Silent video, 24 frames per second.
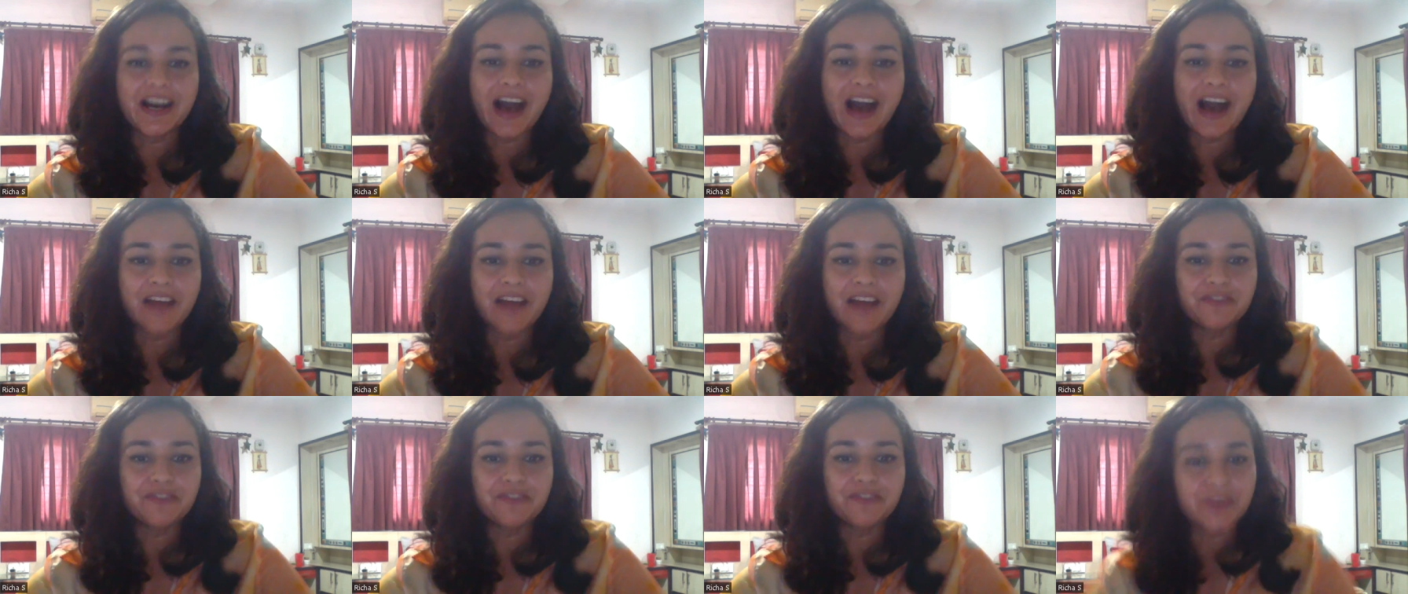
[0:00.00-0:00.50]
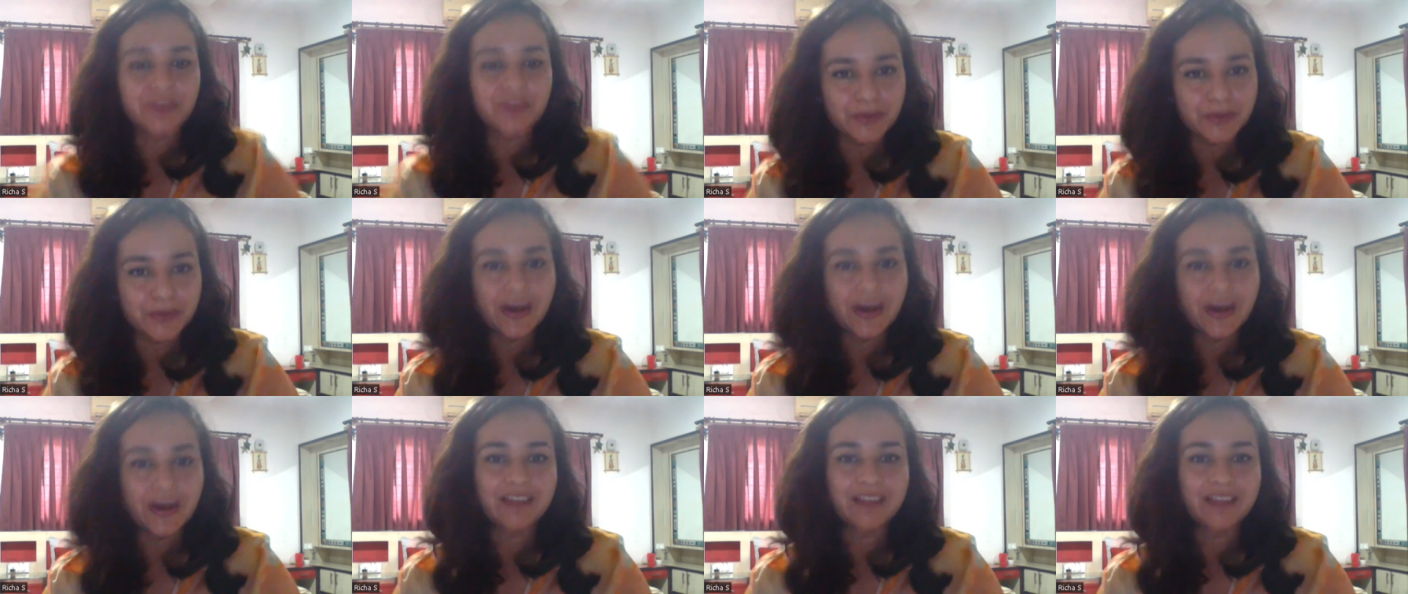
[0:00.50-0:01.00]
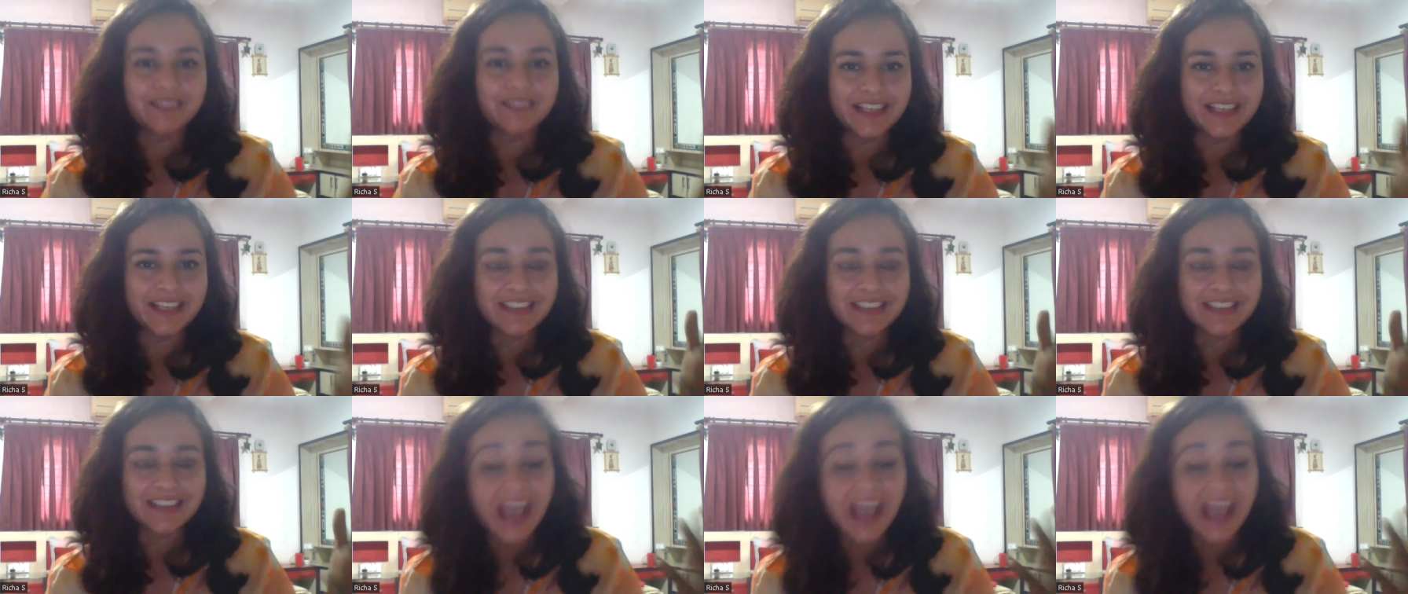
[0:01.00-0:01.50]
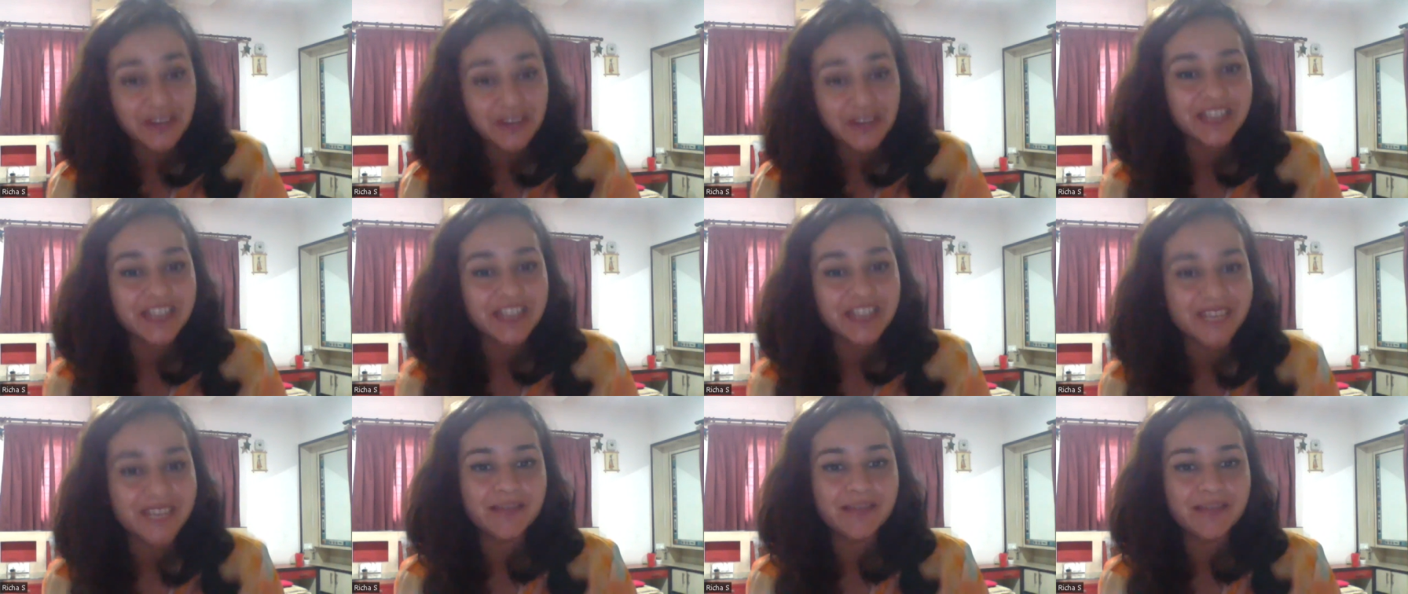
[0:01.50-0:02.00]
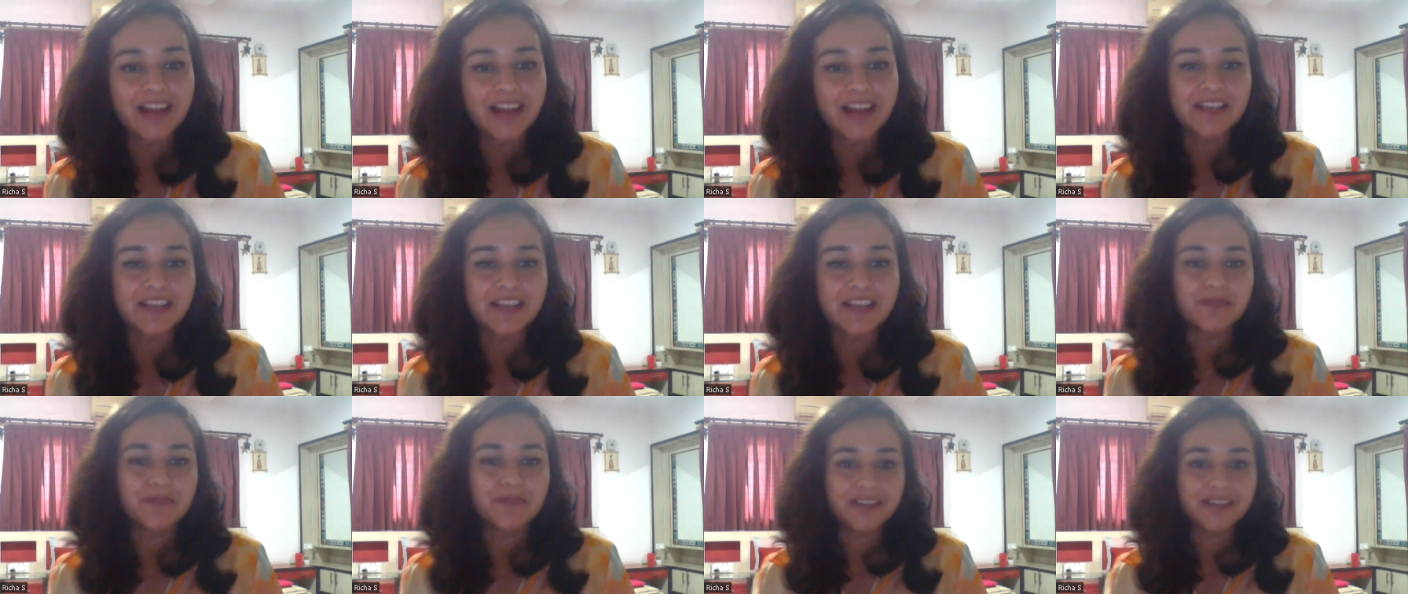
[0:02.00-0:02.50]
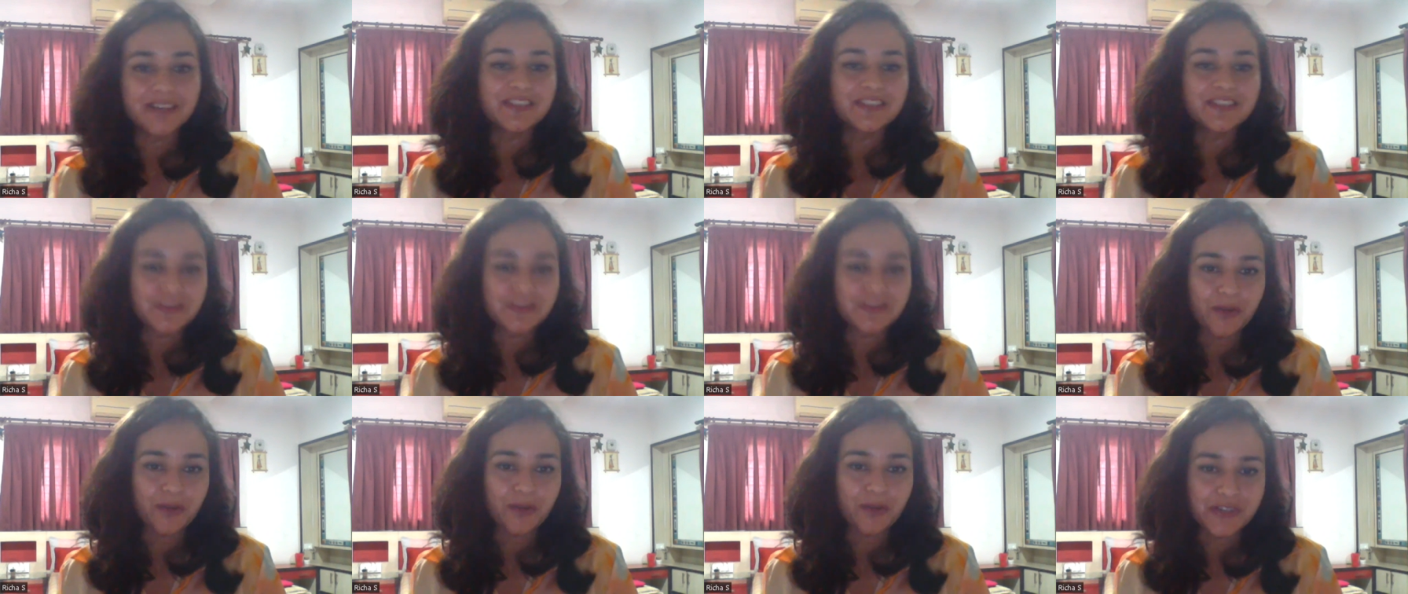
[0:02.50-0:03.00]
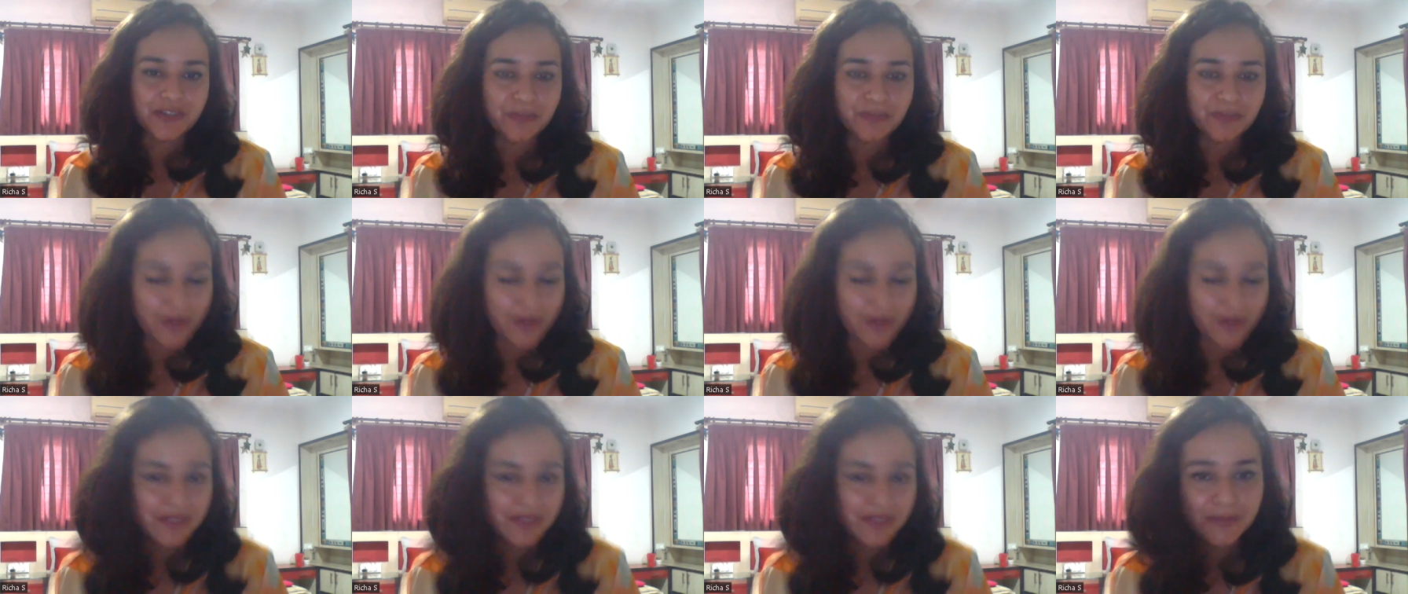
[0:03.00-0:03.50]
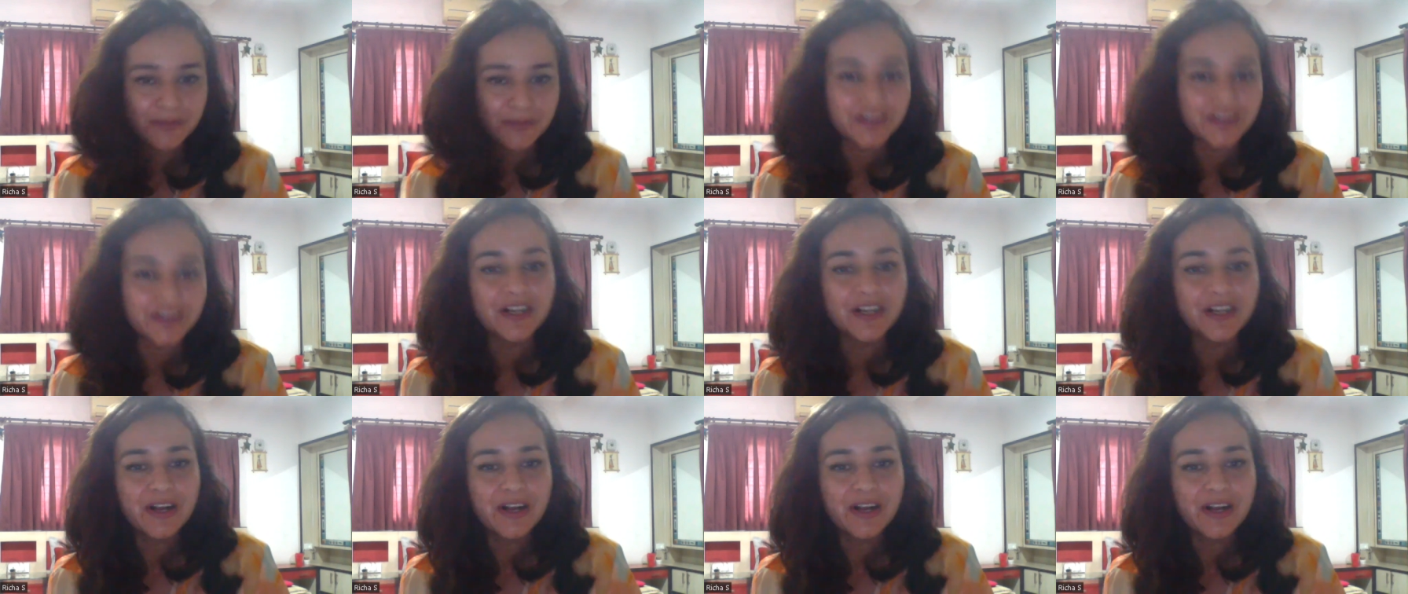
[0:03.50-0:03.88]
and for you and the entire team that has made this project possible